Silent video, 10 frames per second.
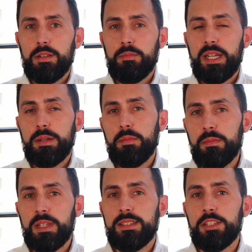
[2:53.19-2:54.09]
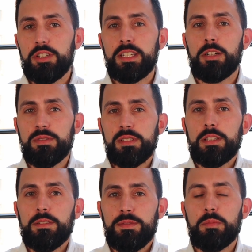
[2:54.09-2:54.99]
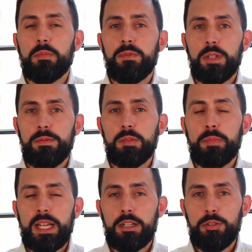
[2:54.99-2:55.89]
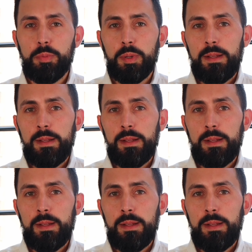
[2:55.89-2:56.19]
by essentially closing the feedback loop.